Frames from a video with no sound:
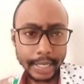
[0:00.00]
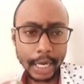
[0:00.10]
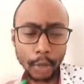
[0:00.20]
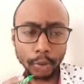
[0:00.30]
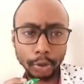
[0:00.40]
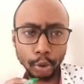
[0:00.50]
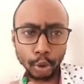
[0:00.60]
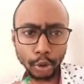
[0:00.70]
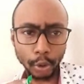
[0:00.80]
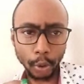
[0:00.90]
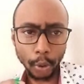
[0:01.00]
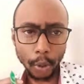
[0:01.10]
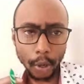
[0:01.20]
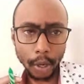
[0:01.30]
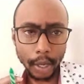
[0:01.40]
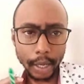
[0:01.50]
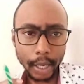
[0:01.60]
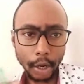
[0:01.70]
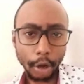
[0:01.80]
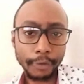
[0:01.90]
Now, to Ruto,
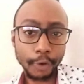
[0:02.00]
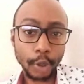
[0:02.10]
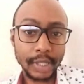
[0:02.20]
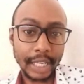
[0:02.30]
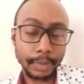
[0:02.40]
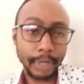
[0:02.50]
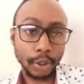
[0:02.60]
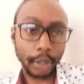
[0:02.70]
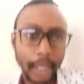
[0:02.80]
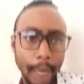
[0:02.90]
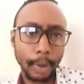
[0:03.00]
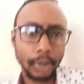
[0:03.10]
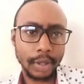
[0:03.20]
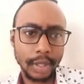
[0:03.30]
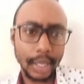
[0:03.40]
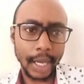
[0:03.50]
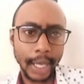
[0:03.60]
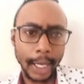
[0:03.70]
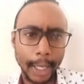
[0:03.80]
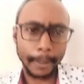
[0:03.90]
of course, he has been talking about the
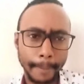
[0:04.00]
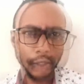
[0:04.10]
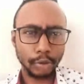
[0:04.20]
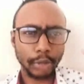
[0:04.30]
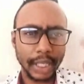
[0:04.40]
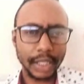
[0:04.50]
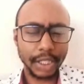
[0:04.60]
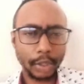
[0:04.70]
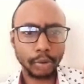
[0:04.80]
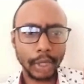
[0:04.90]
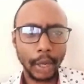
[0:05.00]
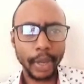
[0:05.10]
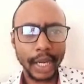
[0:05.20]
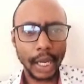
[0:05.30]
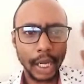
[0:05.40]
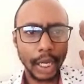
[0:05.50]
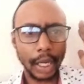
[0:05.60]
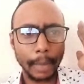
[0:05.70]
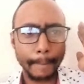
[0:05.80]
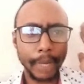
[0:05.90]

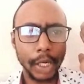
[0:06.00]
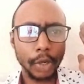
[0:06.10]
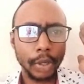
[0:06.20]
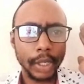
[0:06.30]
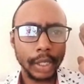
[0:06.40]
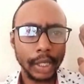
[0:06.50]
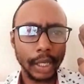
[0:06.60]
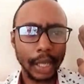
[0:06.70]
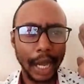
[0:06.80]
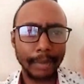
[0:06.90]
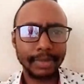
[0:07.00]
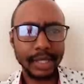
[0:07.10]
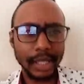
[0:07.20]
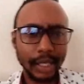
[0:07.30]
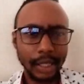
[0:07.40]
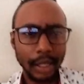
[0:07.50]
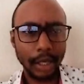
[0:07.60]
tutaweka bilioni hamsini